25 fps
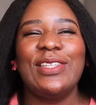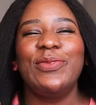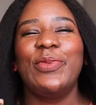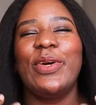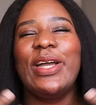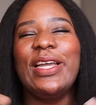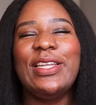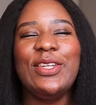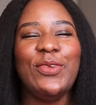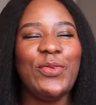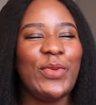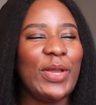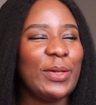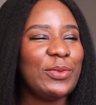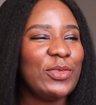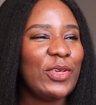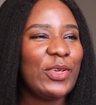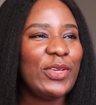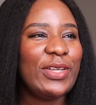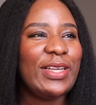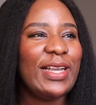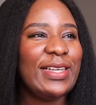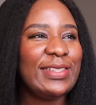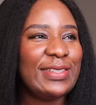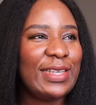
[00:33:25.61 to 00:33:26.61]
But anyway, I'm sure
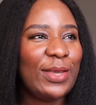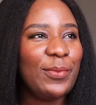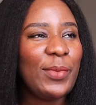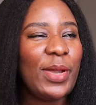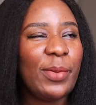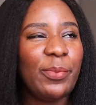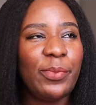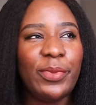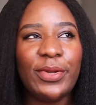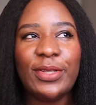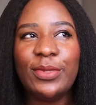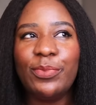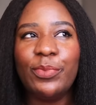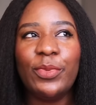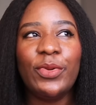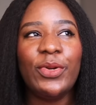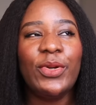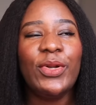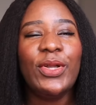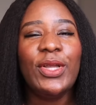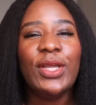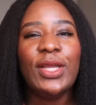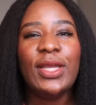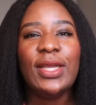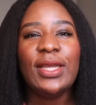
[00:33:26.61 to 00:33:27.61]
you guys get my point.
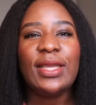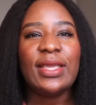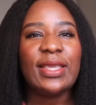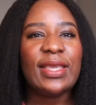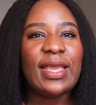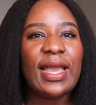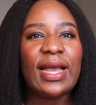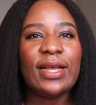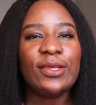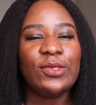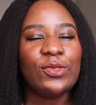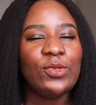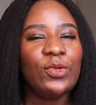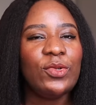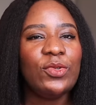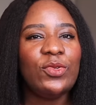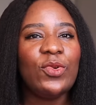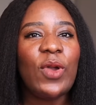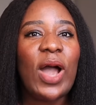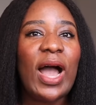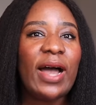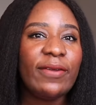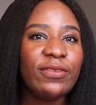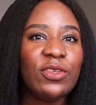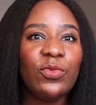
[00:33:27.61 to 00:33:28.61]
But yeah, so you
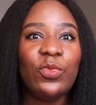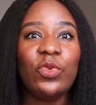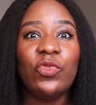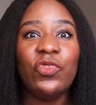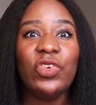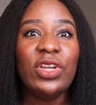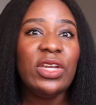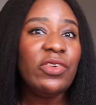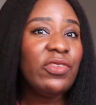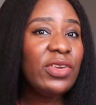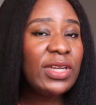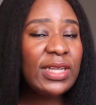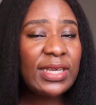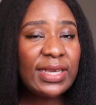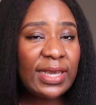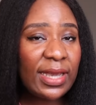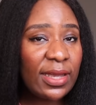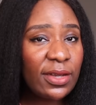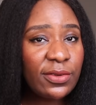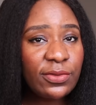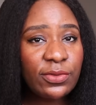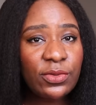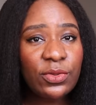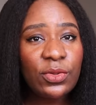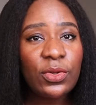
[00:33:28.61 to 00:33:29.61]
have to be really, really
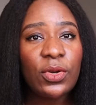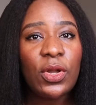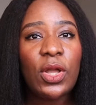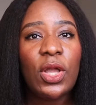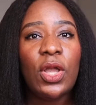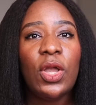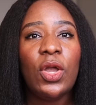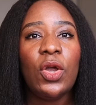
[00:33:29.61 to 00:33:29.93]
careful